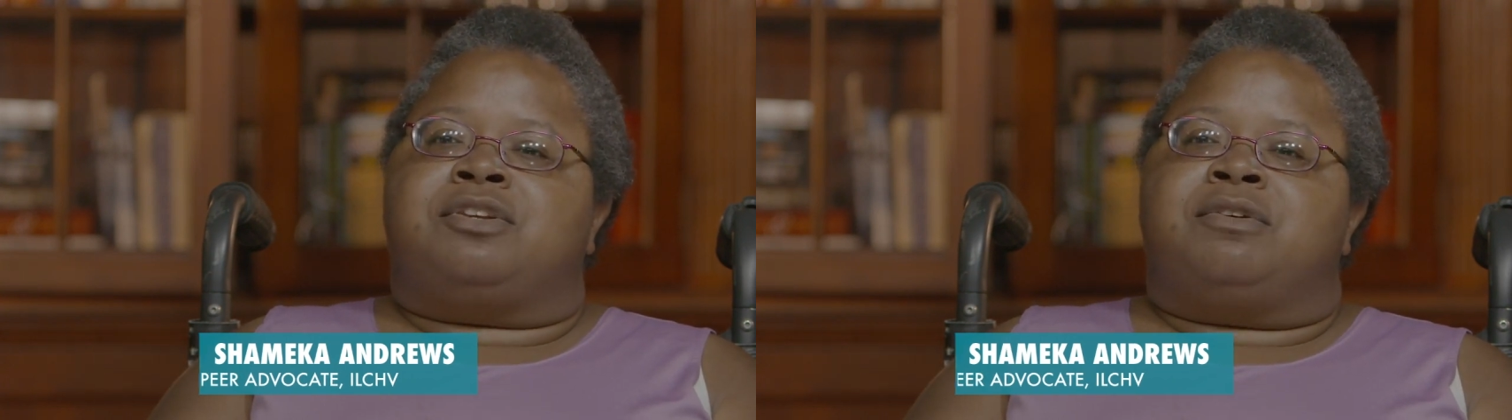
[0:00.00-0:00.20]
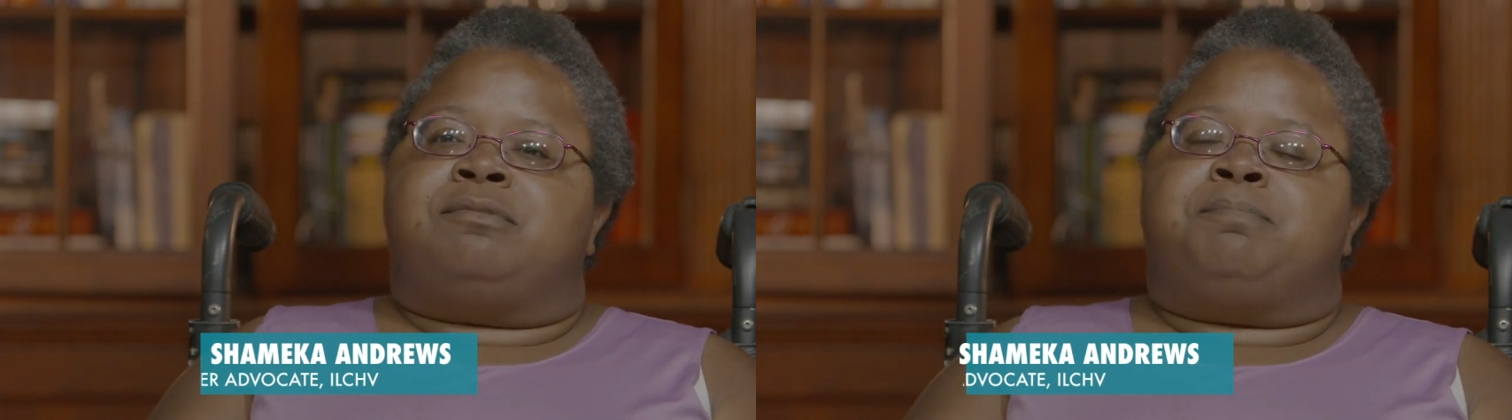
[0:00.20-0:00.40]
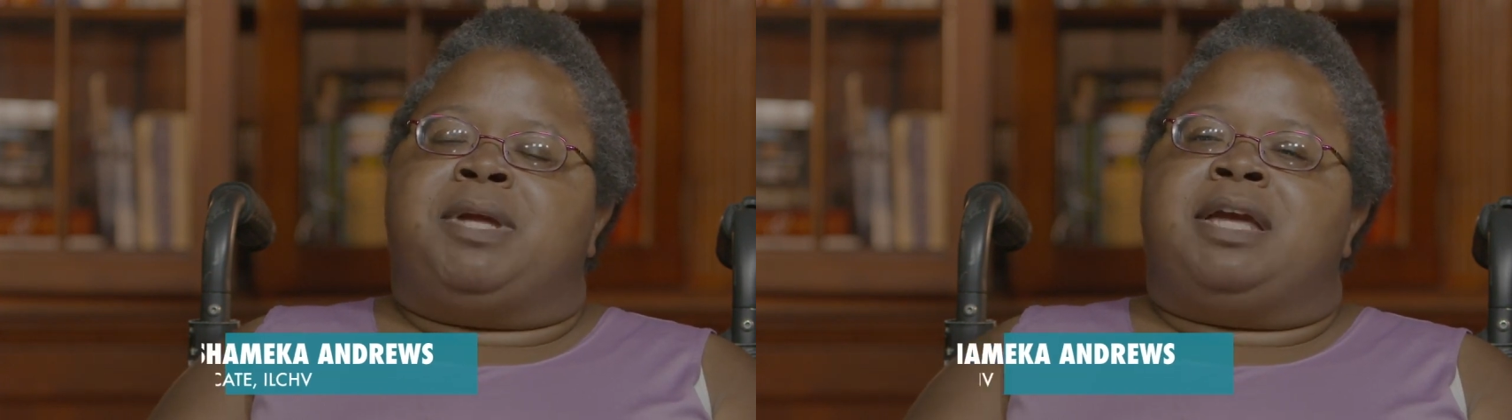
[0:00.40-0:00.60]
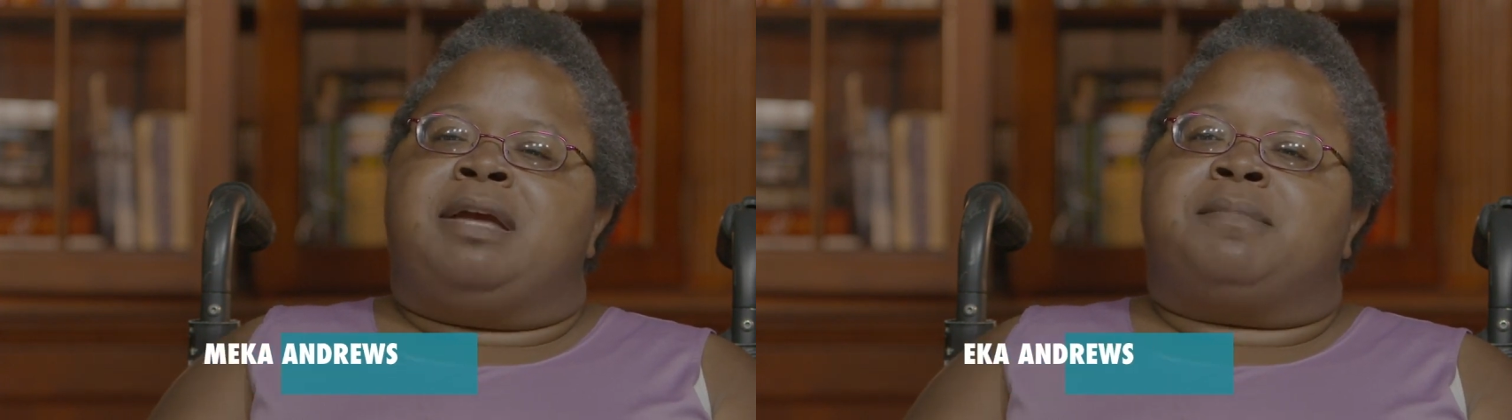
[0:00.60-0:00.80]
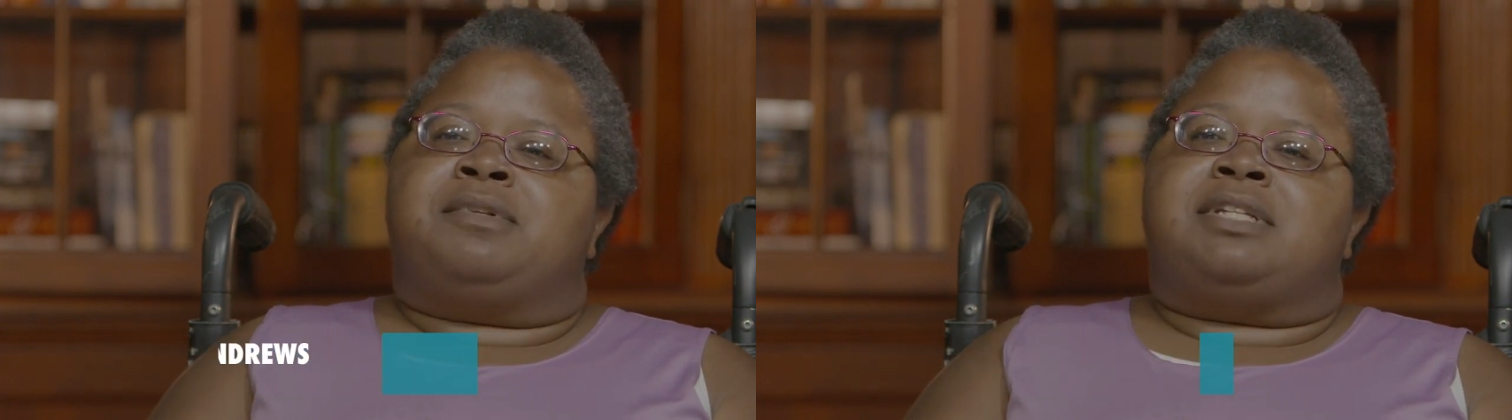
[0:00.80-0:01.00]
So being
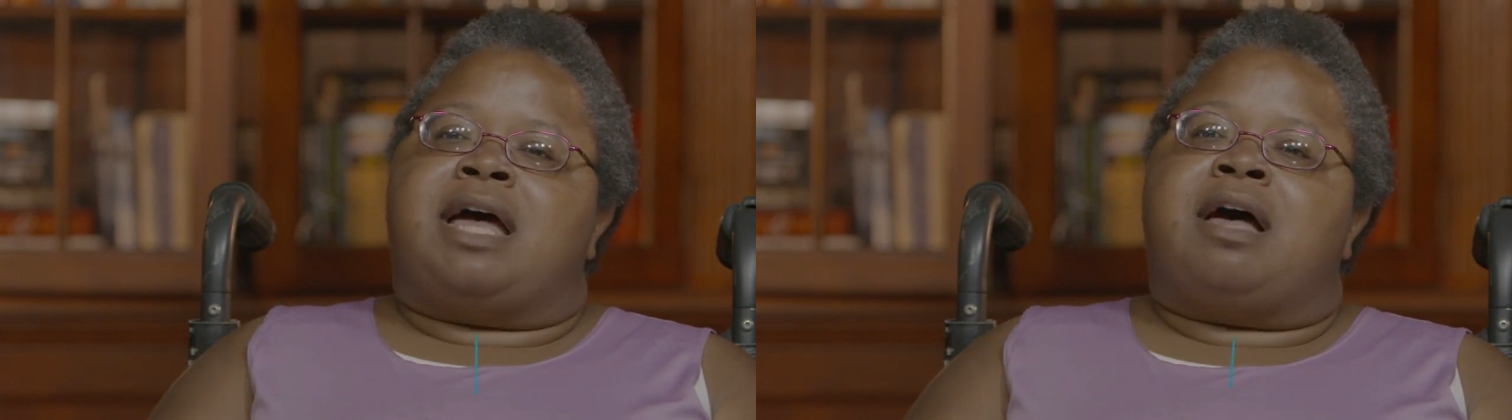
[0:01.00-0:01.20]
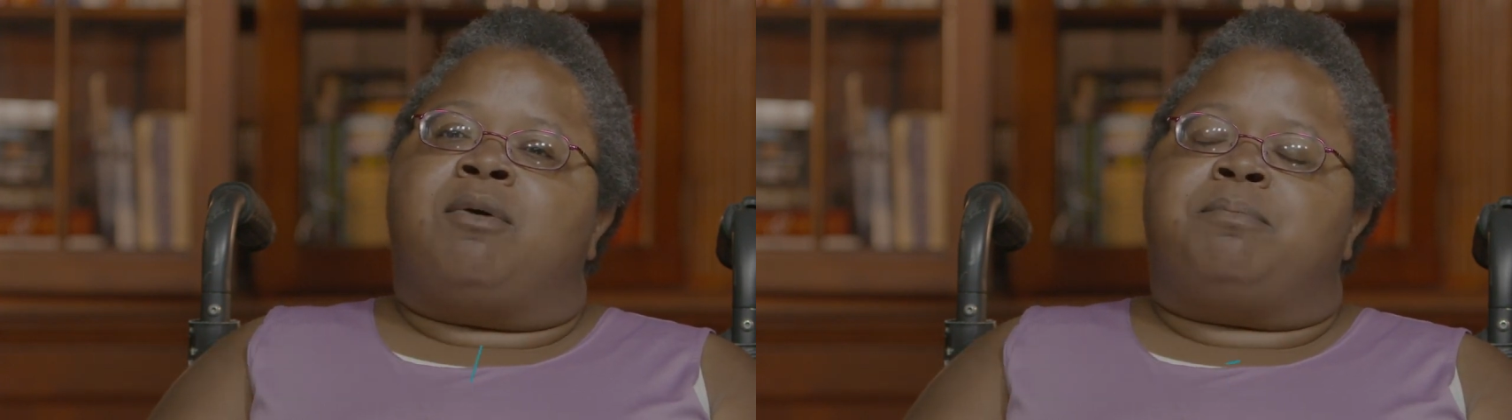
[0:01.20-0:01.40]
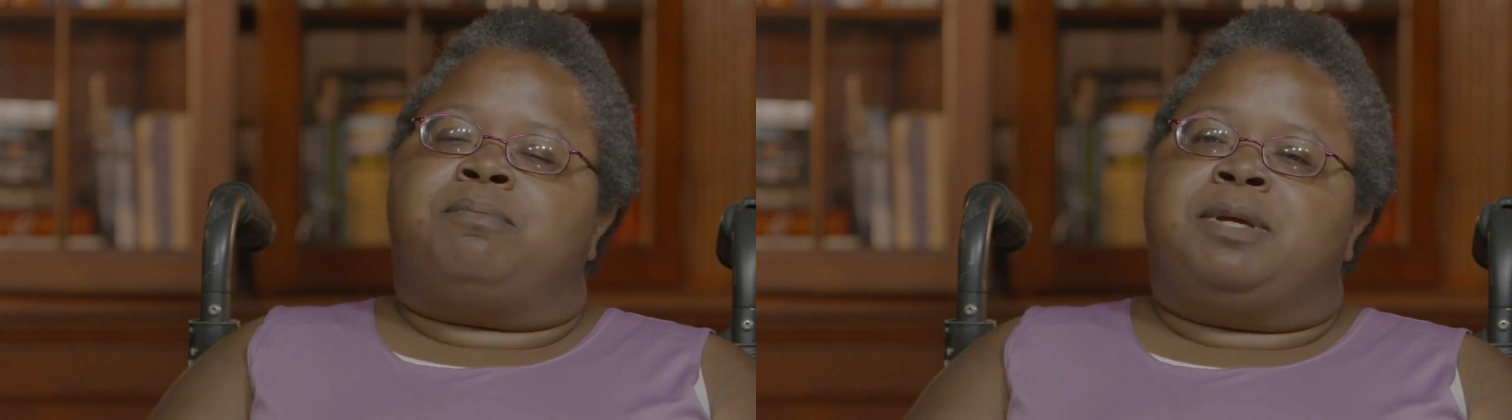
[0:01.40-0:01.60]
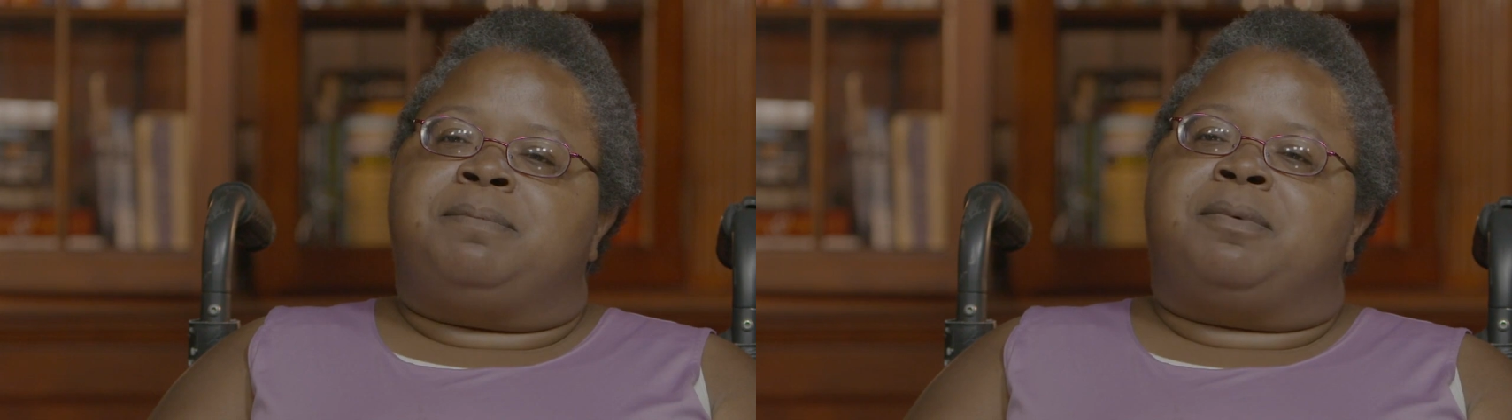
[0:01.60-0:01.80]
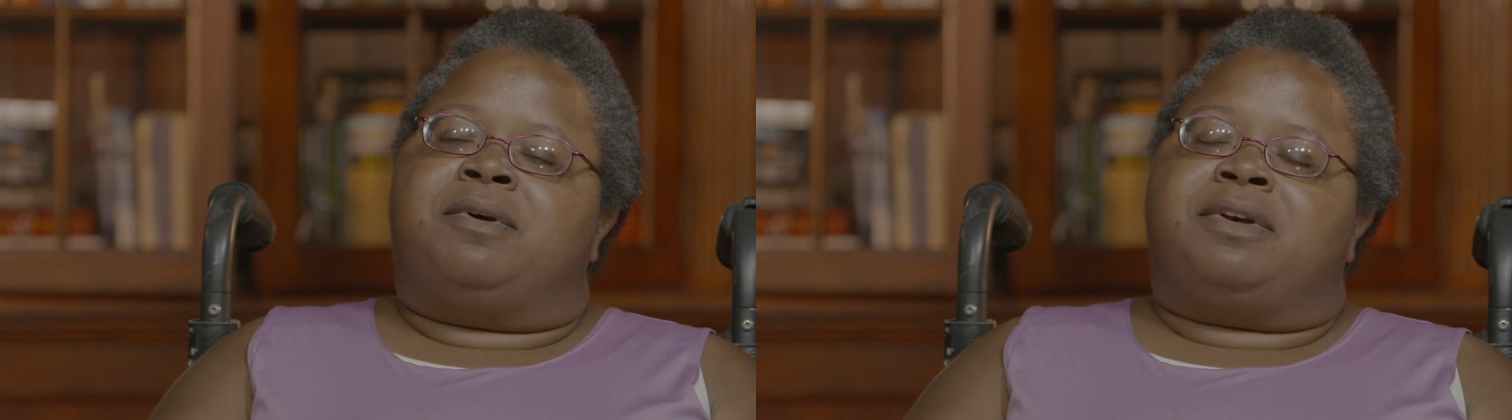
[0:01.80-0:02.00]
able to help
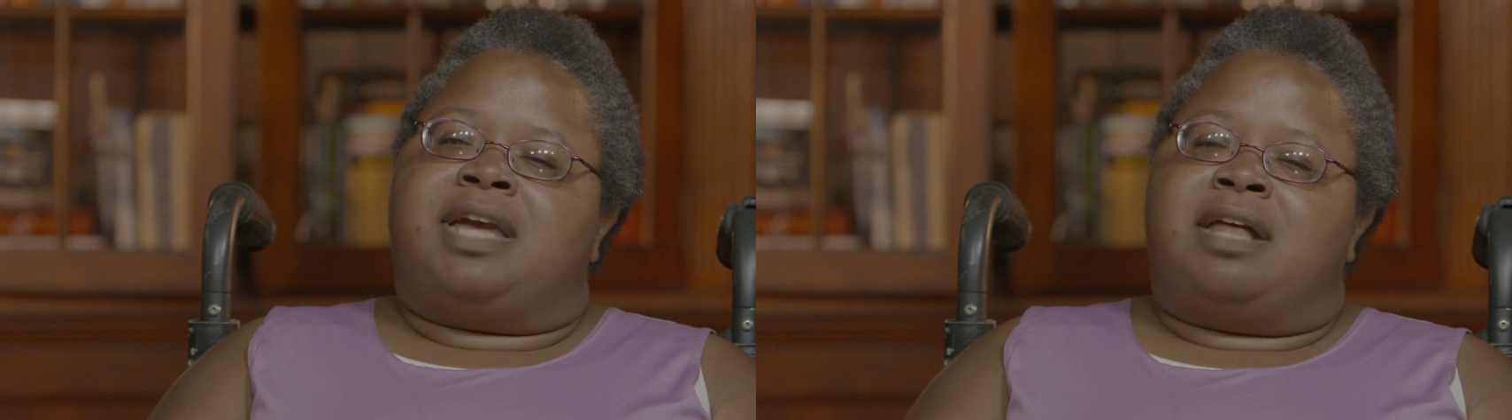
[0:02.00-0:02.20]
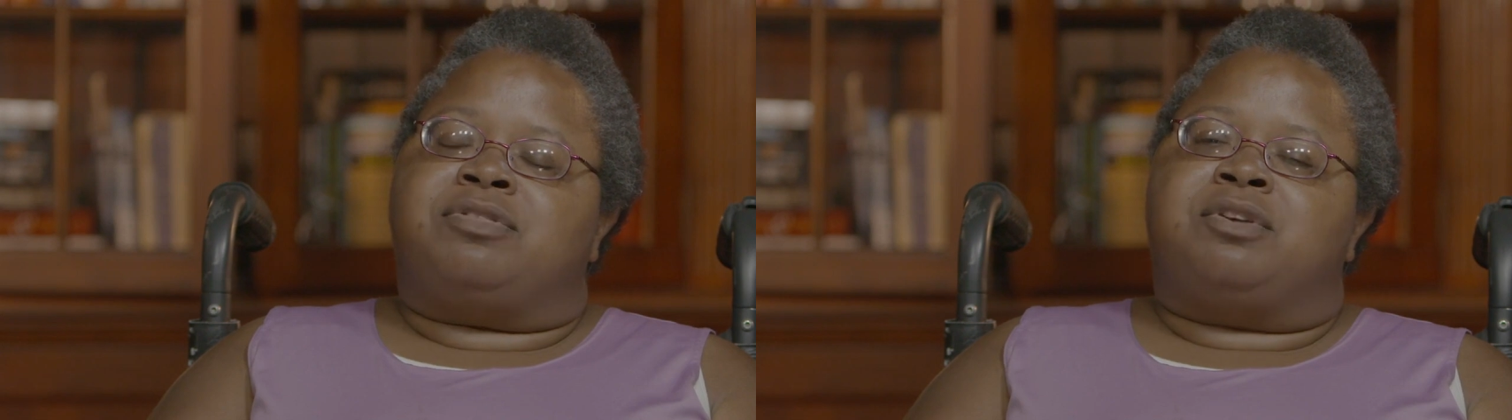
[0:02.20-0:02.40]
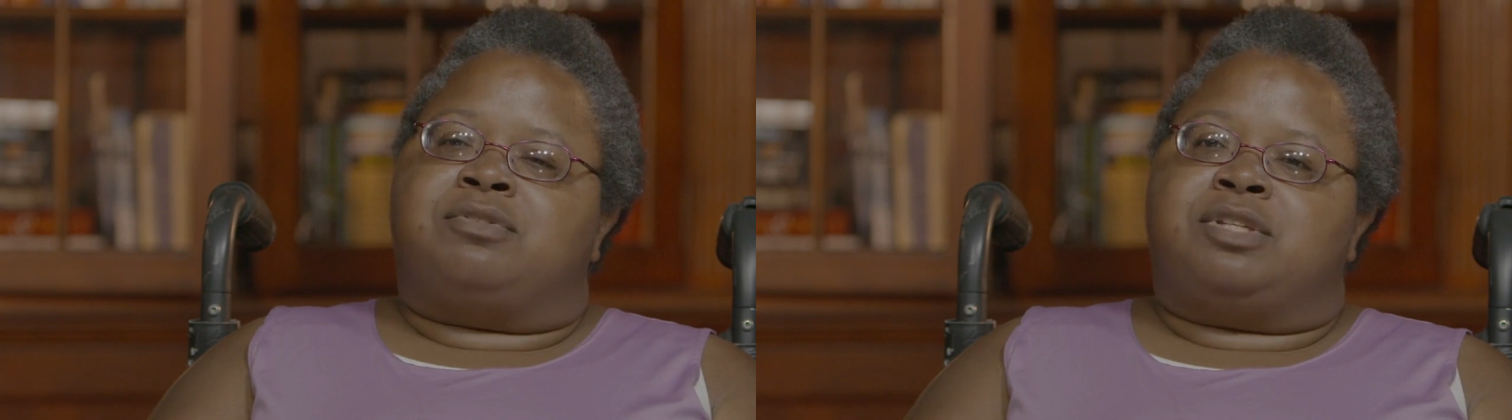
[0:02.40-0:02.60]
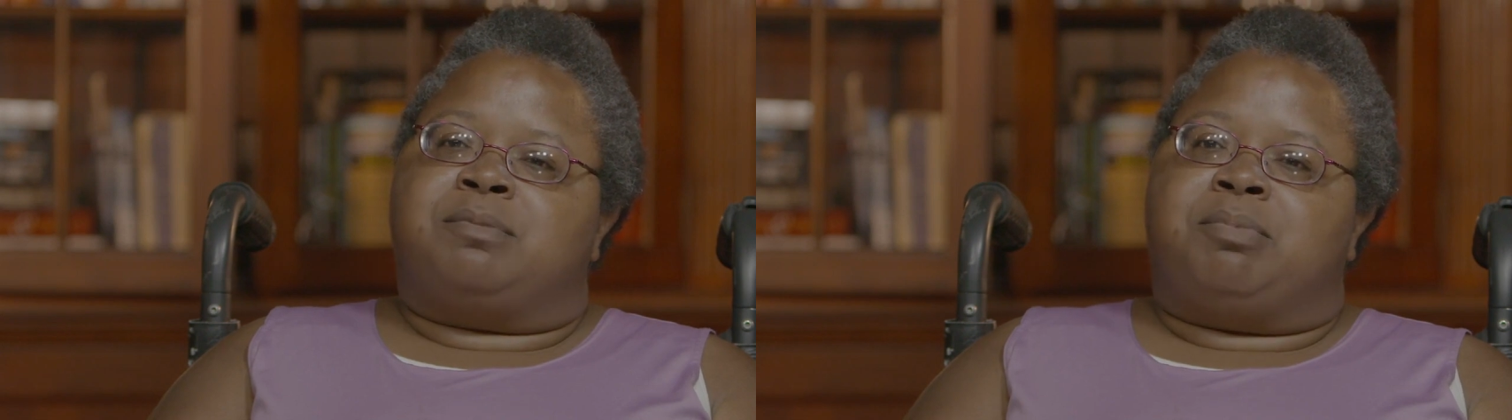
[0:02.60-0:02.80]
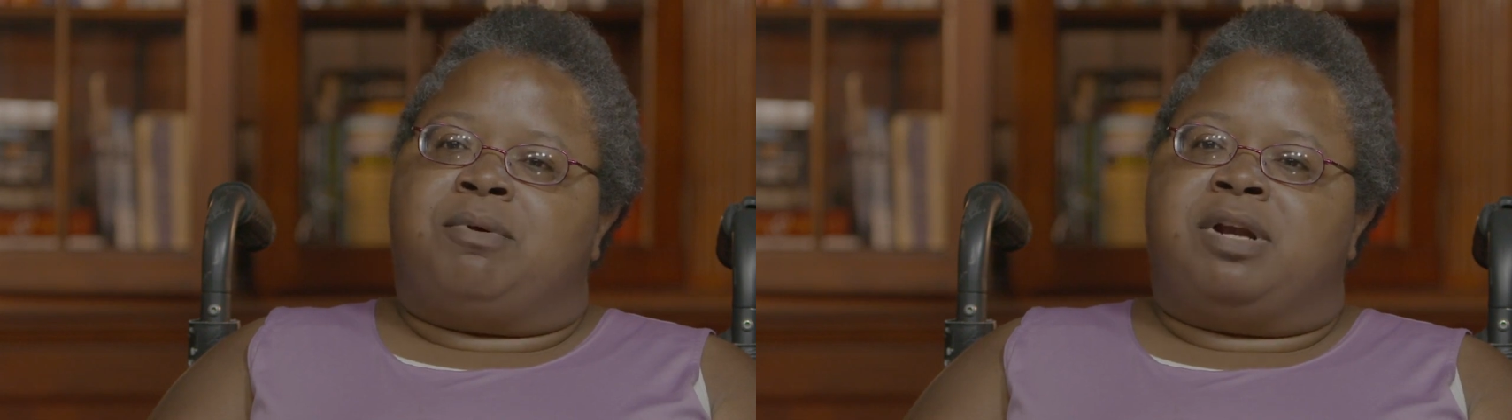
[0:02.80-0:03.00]
people get those
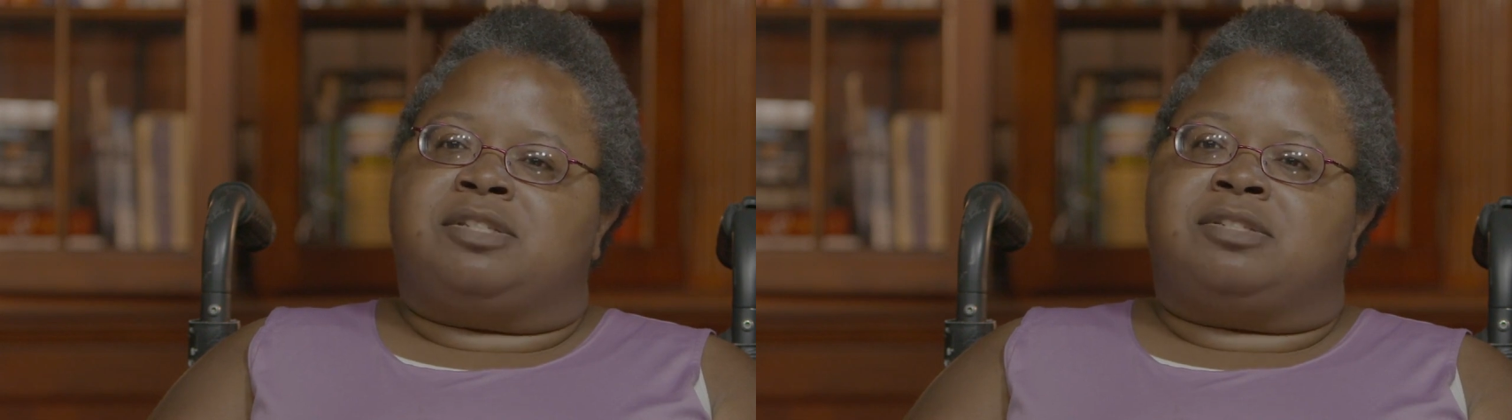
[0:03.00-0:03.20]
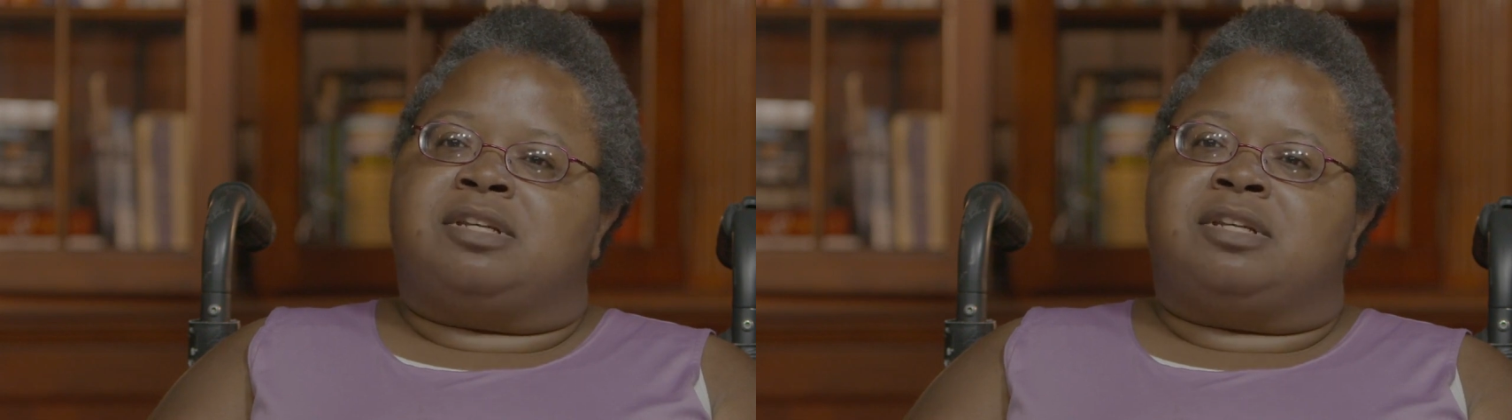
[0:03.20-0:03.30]
supports